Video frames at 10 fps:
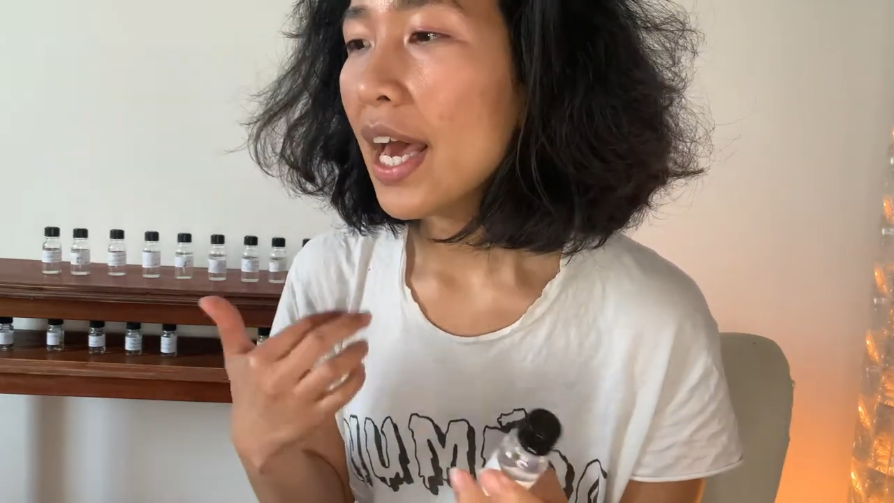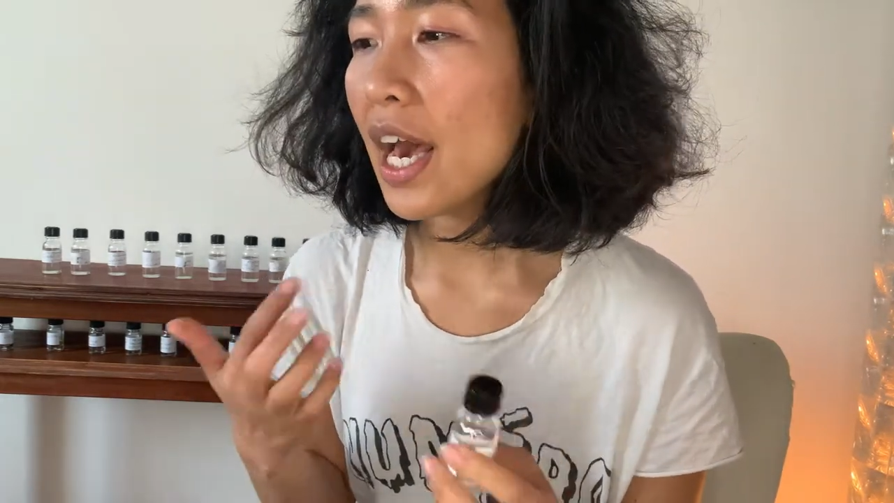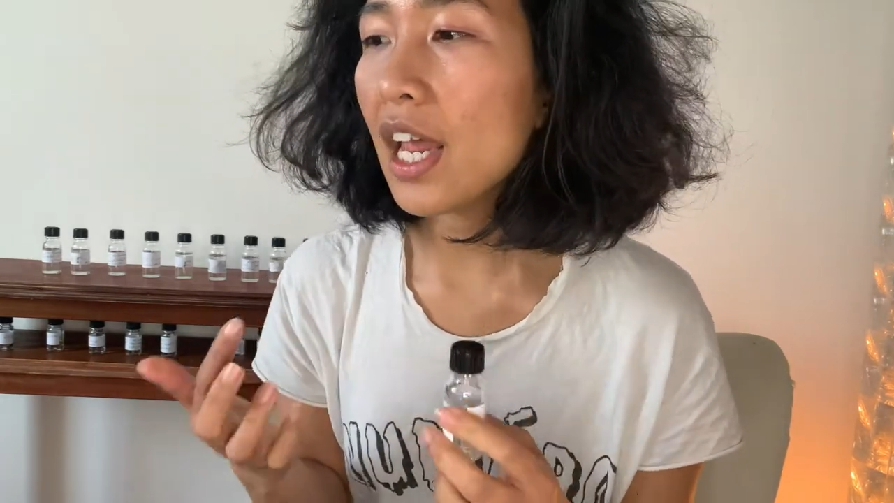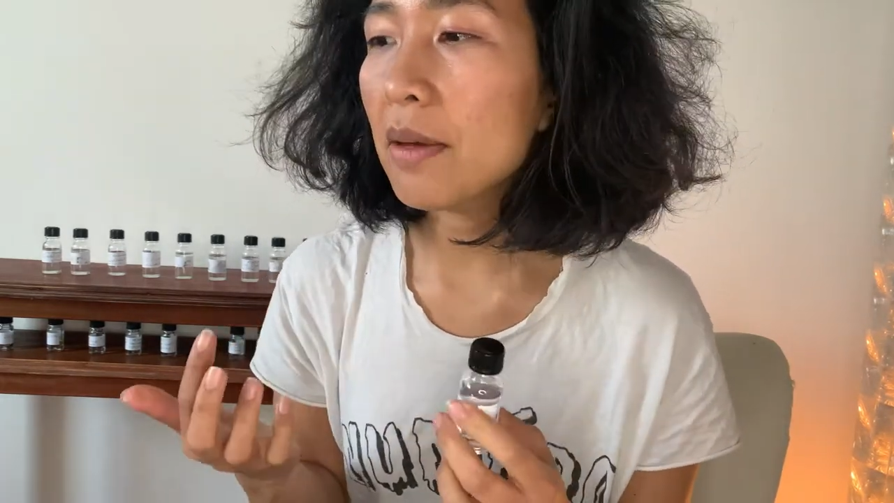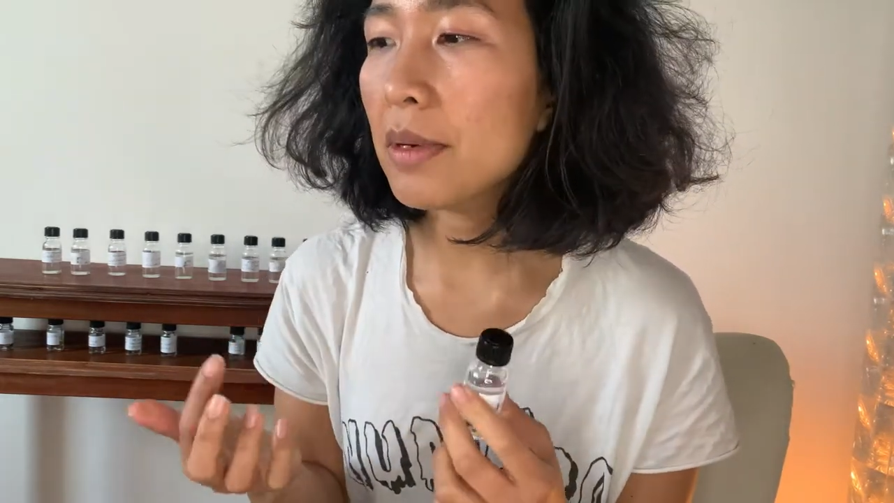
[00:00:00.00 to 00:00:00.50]

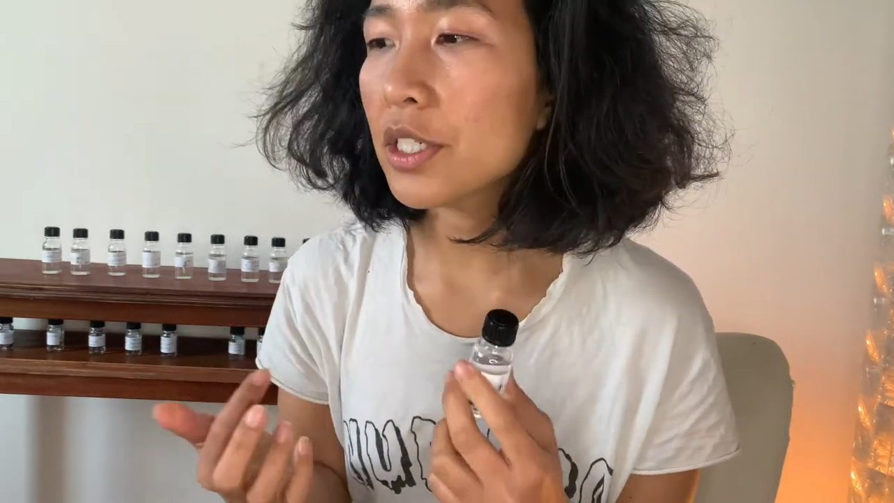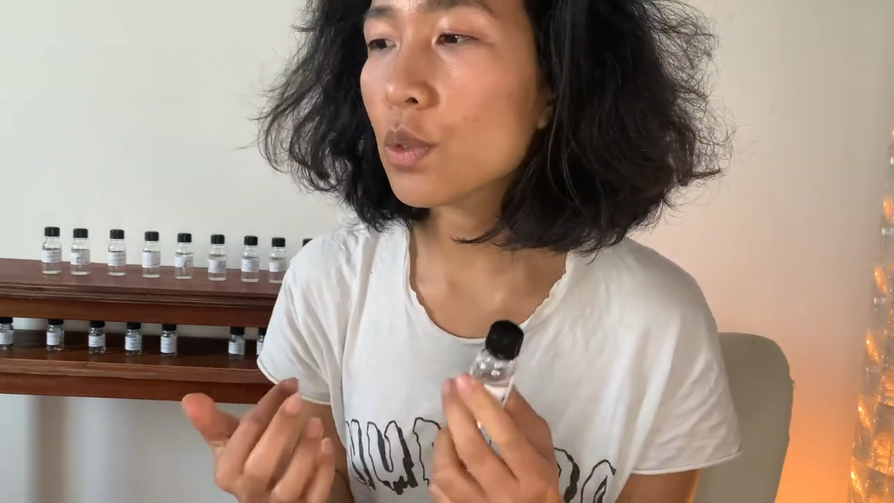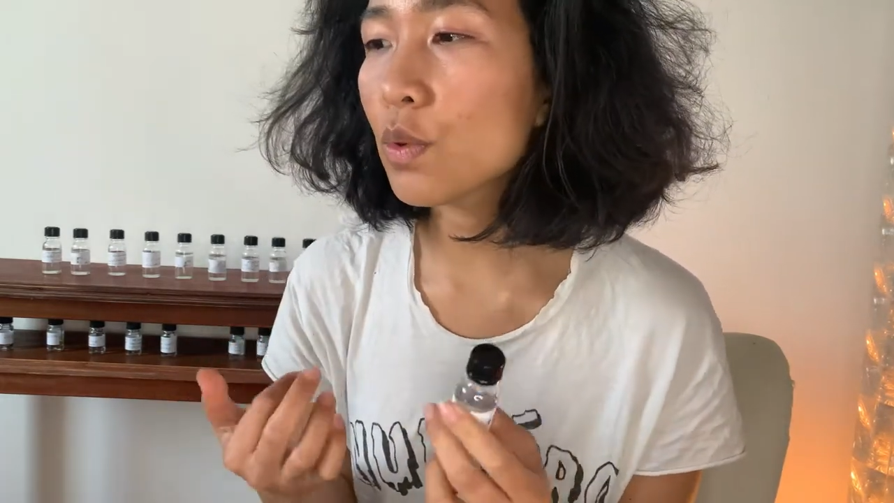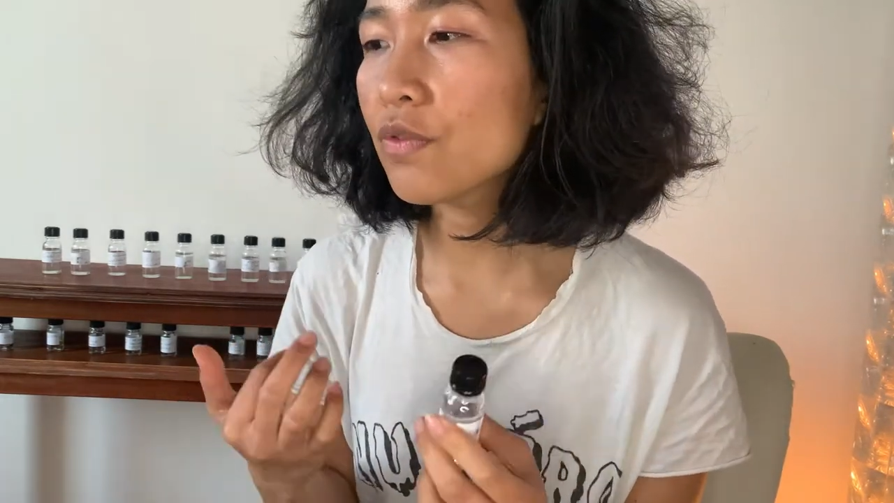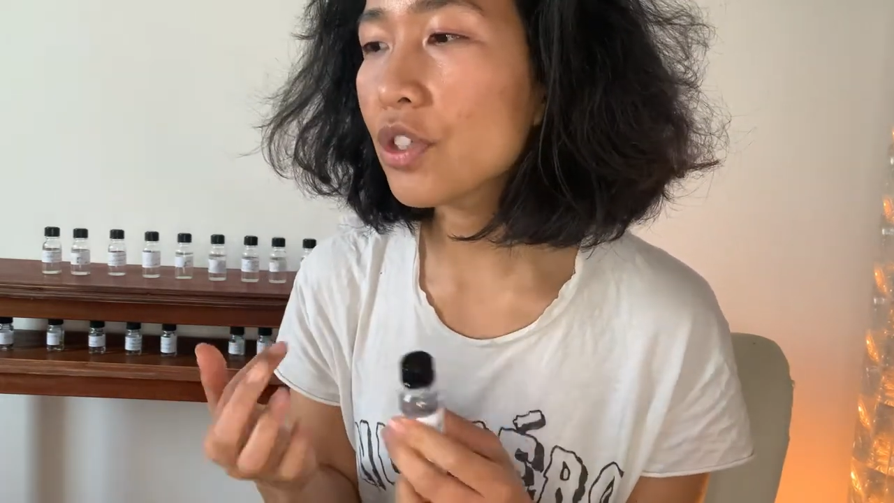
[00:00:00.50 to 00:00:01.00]
element
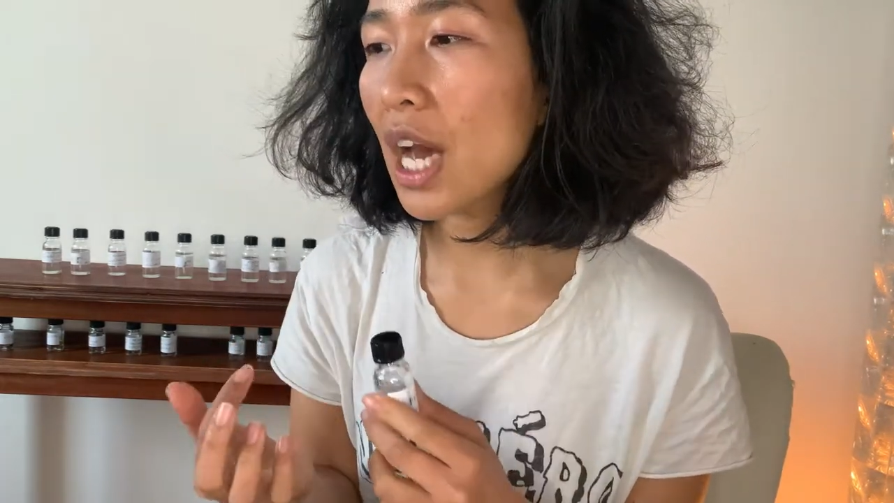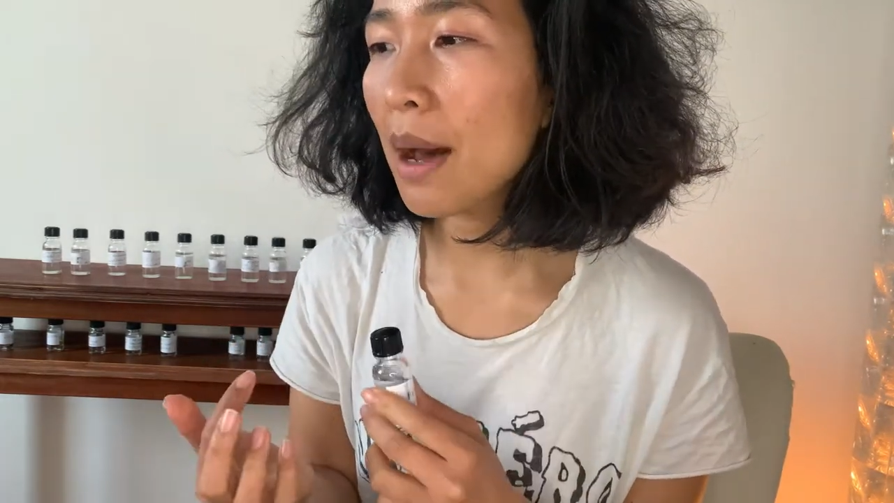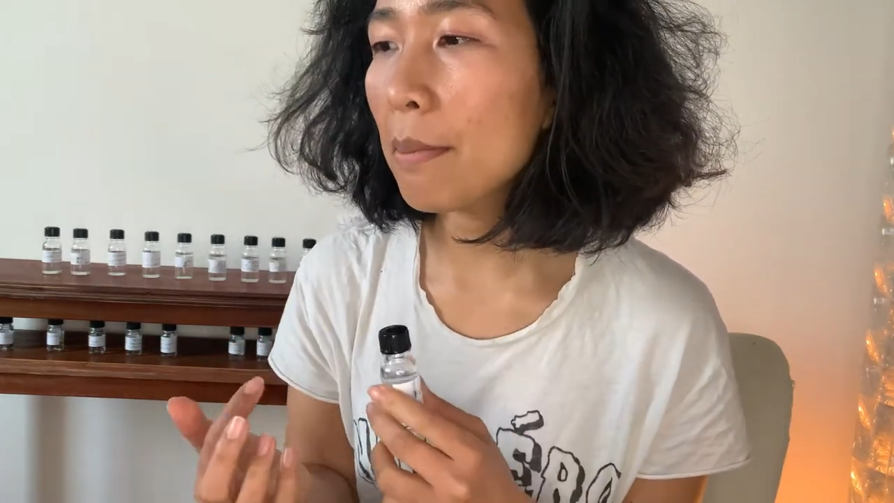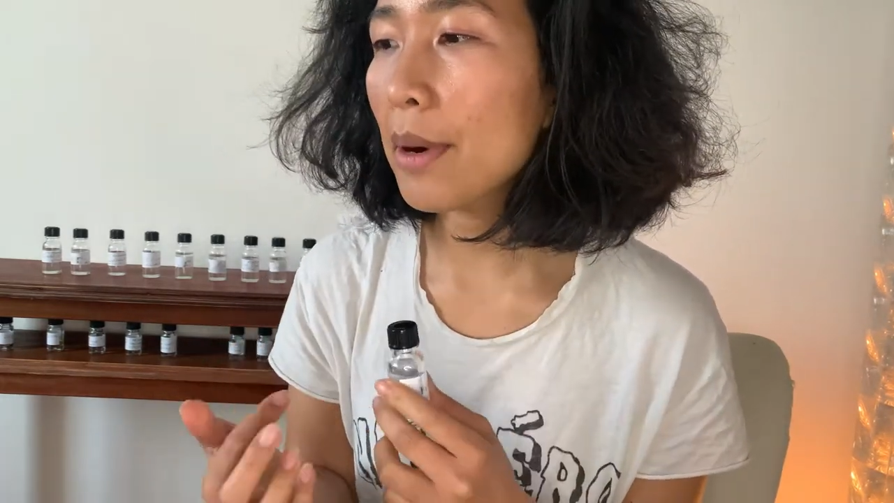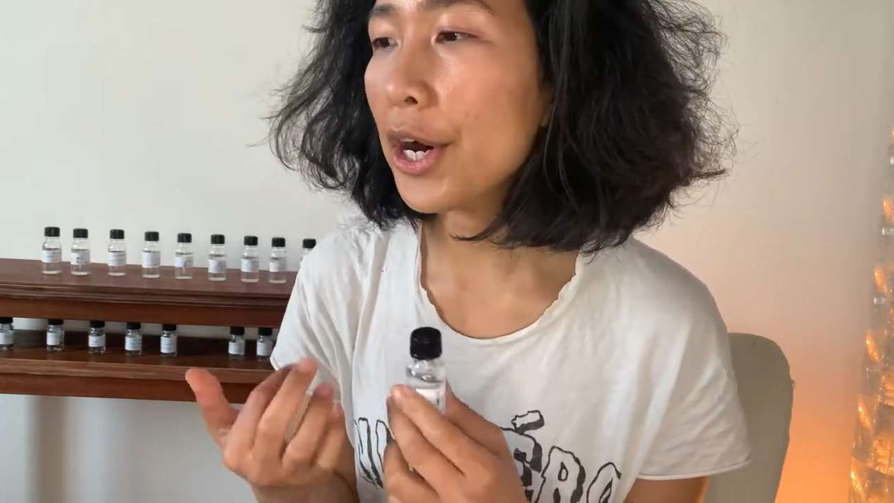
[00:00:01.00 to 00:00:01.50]
with
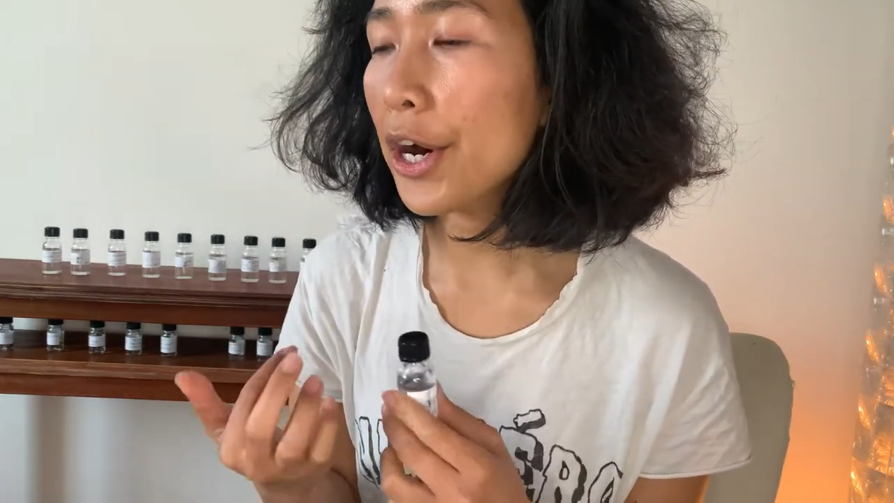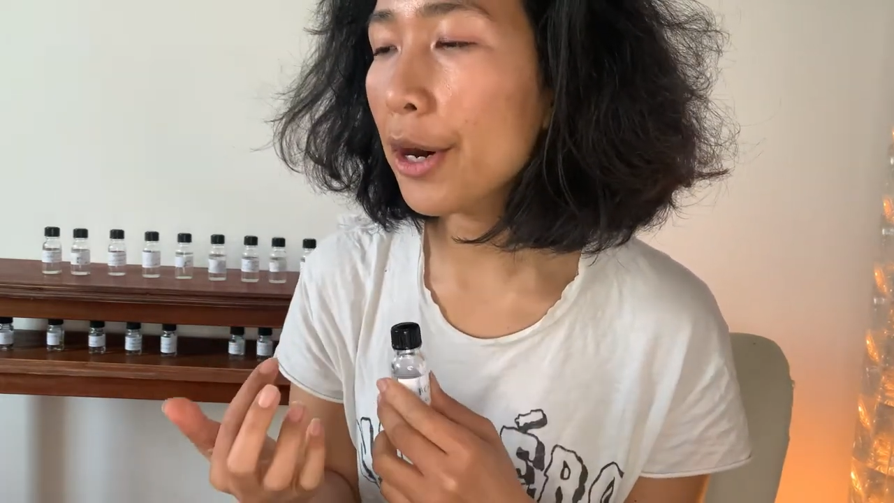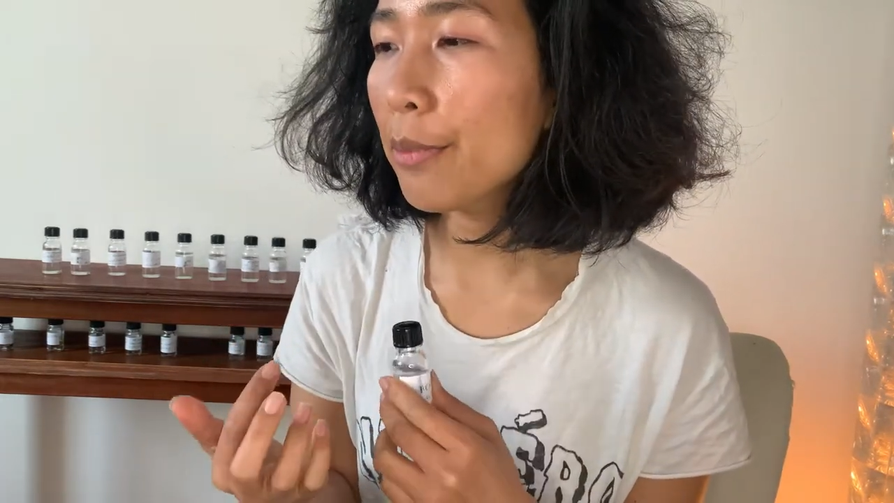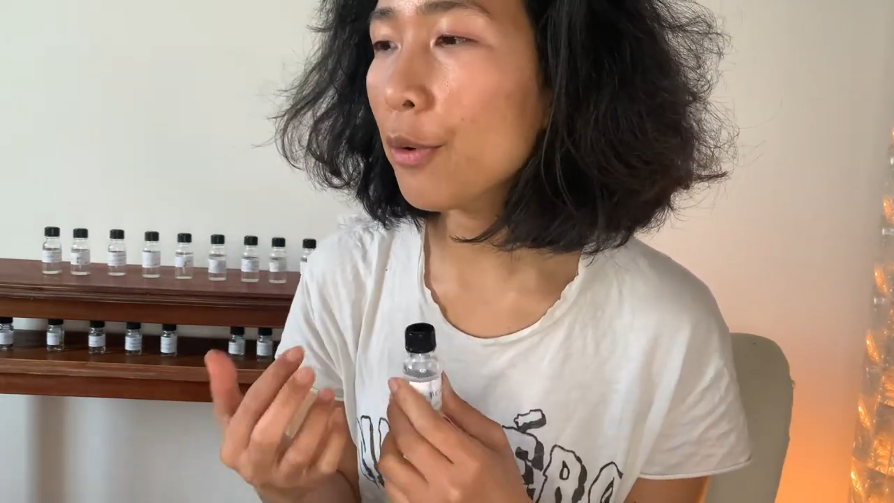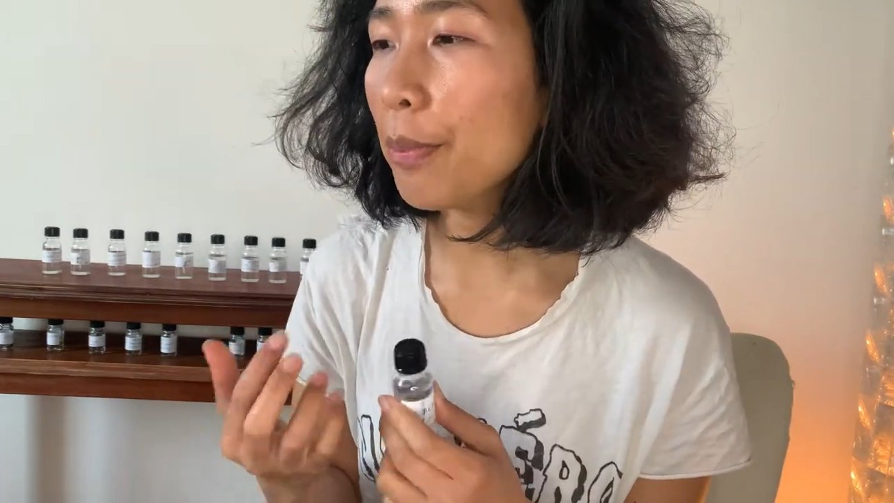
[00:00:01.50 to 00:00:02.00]
damp herbal